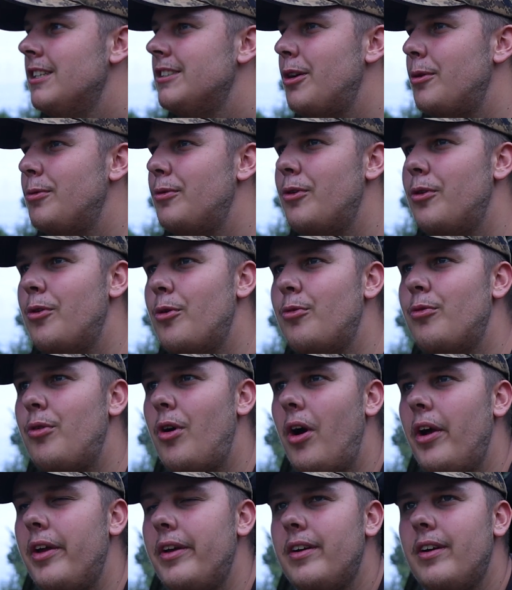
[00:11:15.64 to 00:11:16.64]
So I thought,
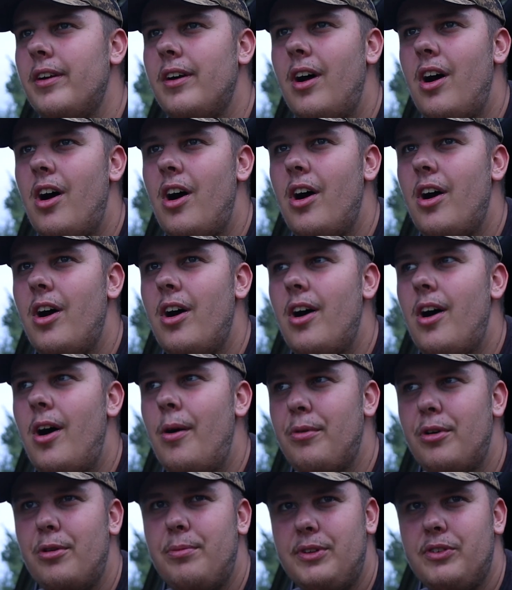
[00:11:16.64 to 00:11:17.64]
right,
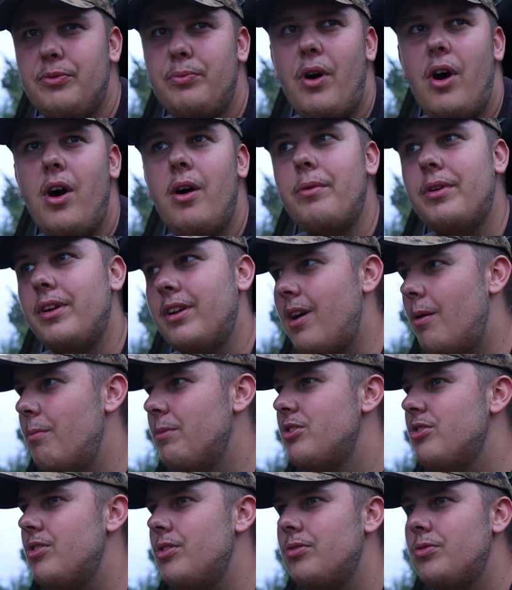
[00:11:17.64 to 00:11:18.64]
I'm going to be smart. I'm going to come
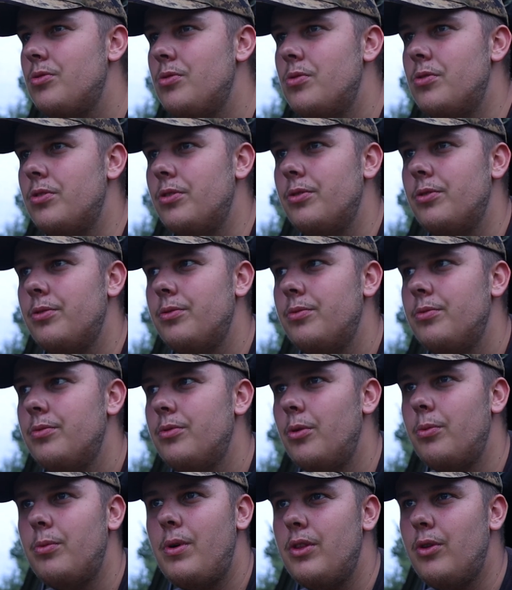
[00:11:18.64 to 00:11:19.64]
into this corner,
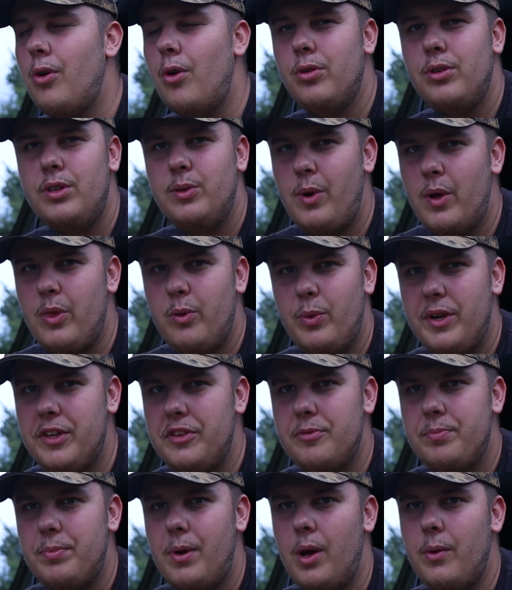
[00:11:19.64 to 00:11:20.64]
not only where the
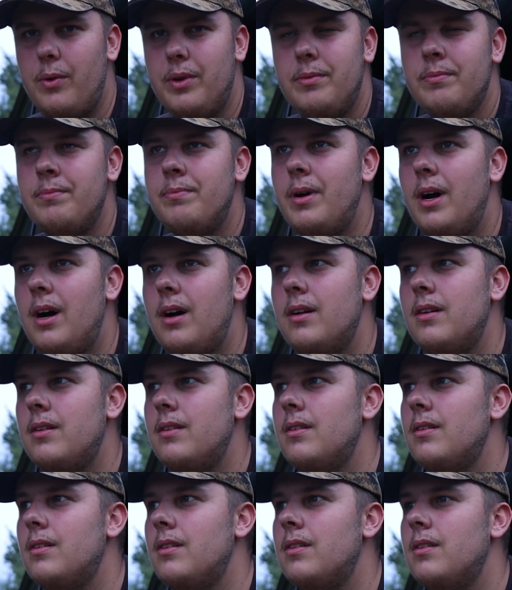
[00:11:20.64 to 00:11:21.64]
wind's blowing, but
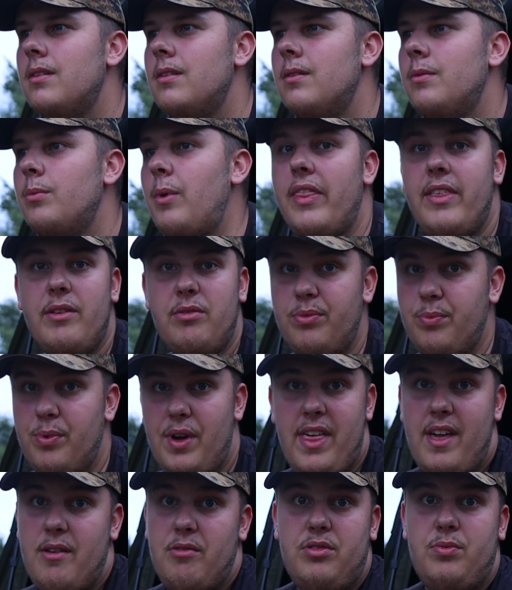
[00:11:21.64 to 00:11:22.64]
where
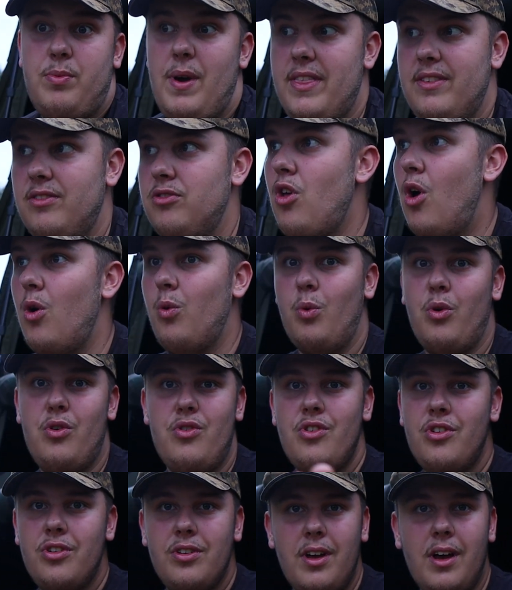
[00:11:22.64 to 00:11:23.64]
there's no
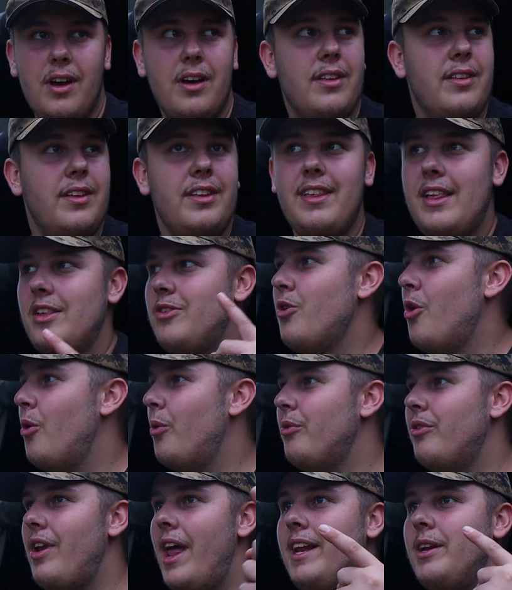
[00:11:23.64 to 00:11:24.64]
one. There's no
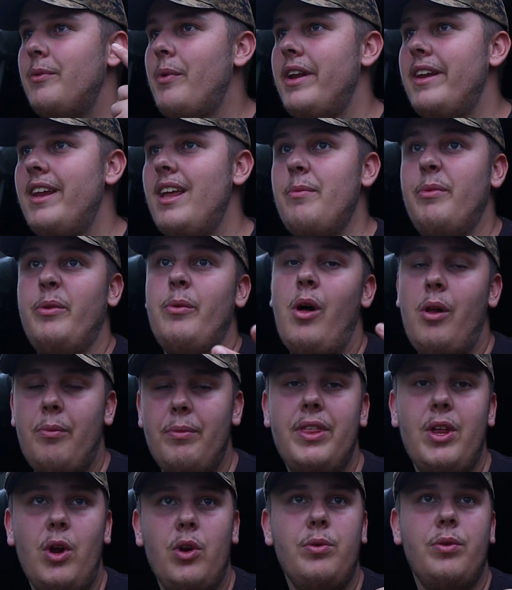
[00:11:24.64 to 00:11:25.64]
one anywhere near me. Well,
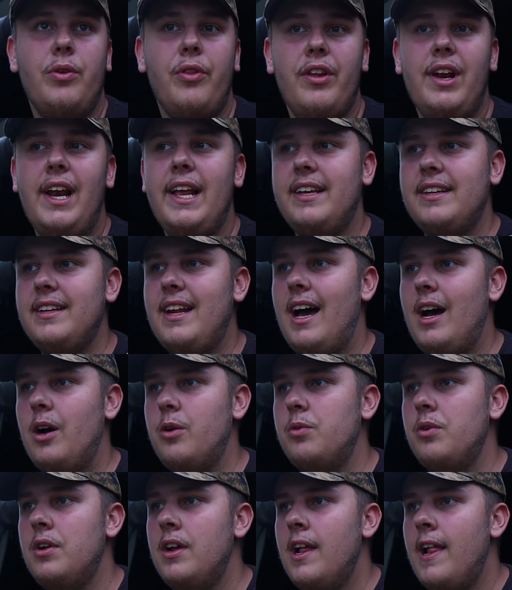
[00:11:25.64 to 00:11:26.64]
I'm the only one on the lake
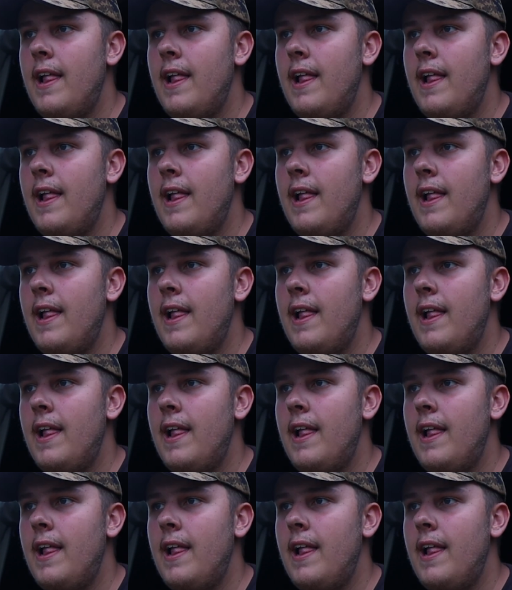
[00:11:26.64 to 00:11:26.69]
now.